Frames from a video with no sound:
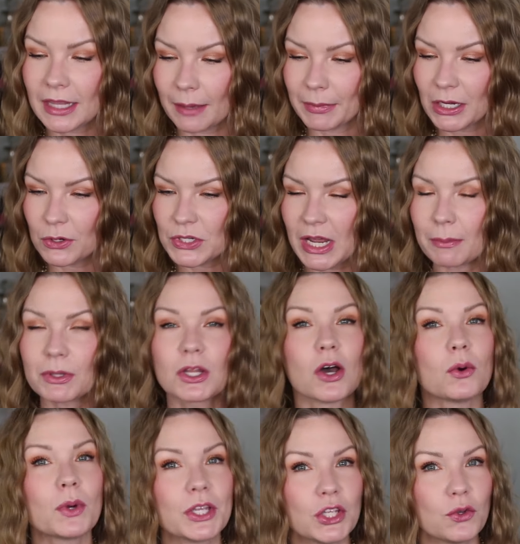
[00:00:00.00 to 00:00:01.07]
Let me know down
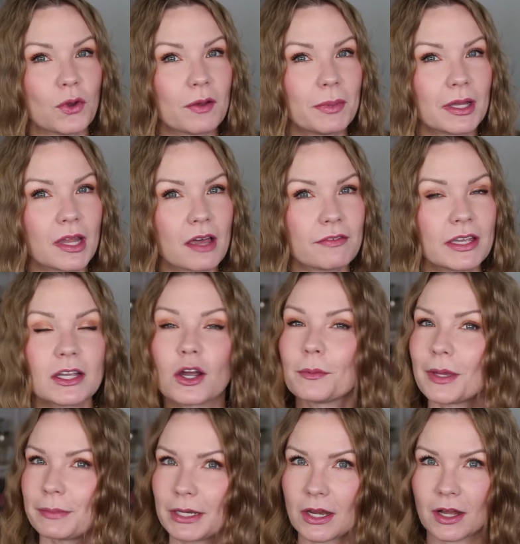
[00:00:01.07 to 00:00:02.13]
below what you have been loving or
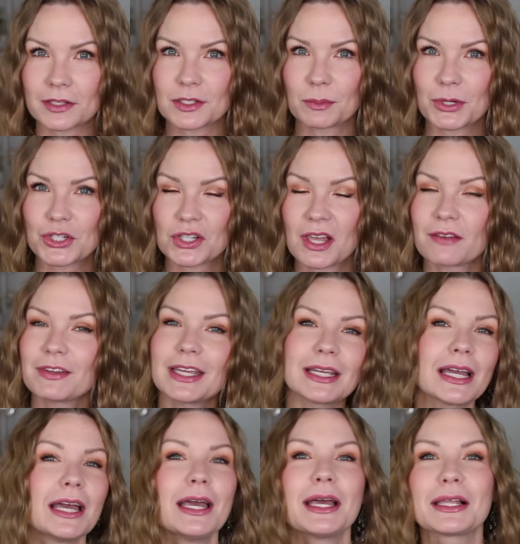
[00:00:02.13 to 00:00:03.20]
maybe not so much loving.